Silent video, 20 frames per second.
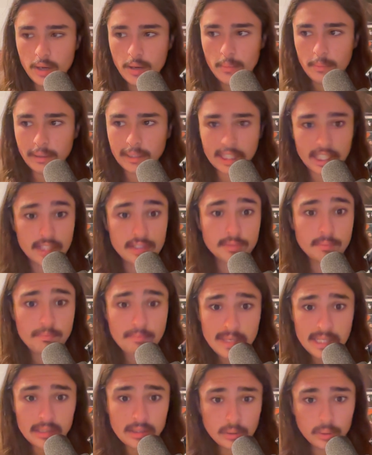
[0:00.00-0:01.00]
But this
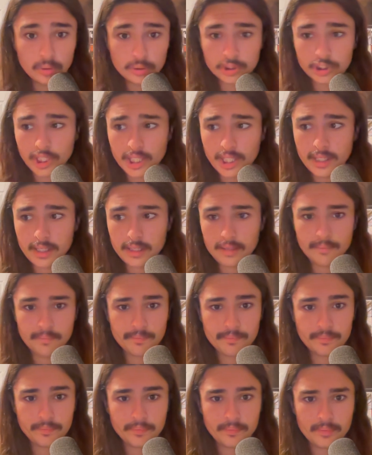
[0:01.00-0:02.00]
mental shit
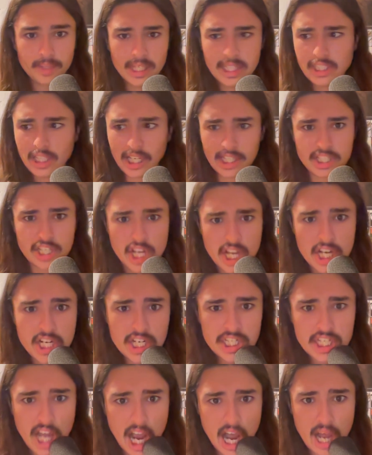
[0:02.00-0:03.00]
is like
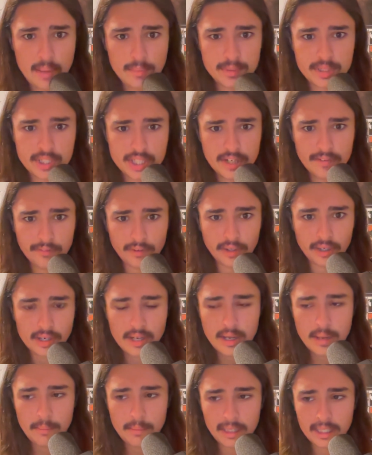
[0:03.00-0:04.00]
10 times different.
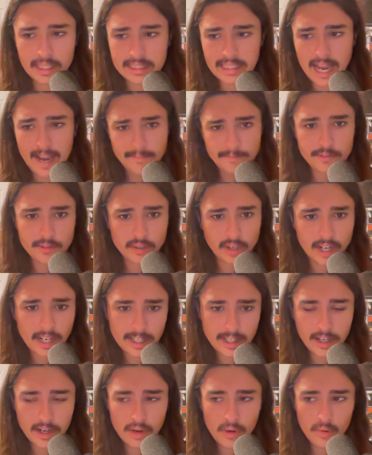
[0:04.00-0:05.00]
Because after I
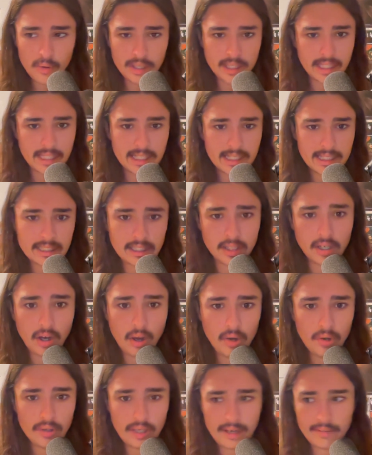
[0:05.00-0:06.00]
go and get in the
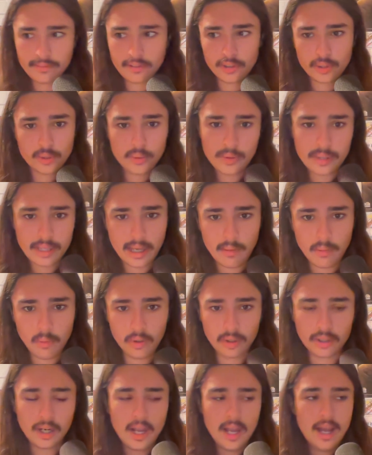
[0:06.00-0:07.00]
car after doing that
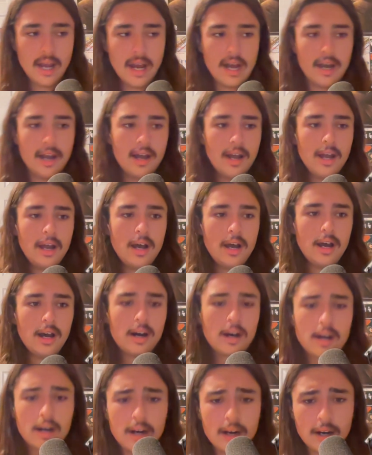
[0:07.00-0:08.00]
work,
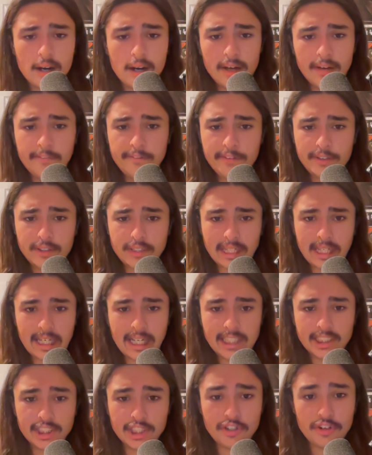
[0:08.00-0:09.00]
oh, it feels like
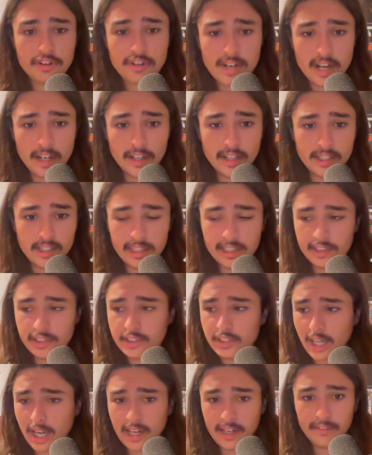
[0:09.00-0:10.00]
I just nutted
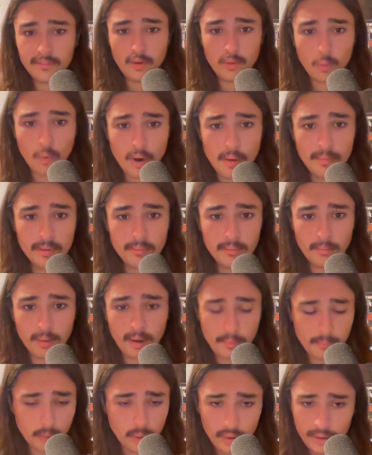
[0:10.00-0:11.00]
inside of a woman,
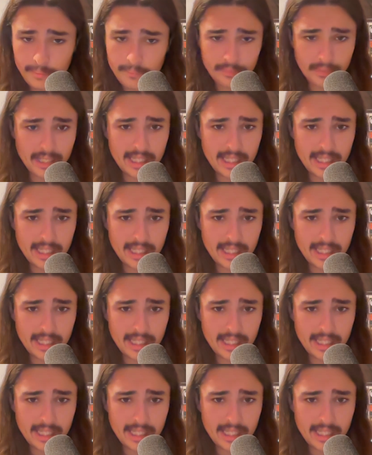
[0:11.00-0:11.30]
my boy.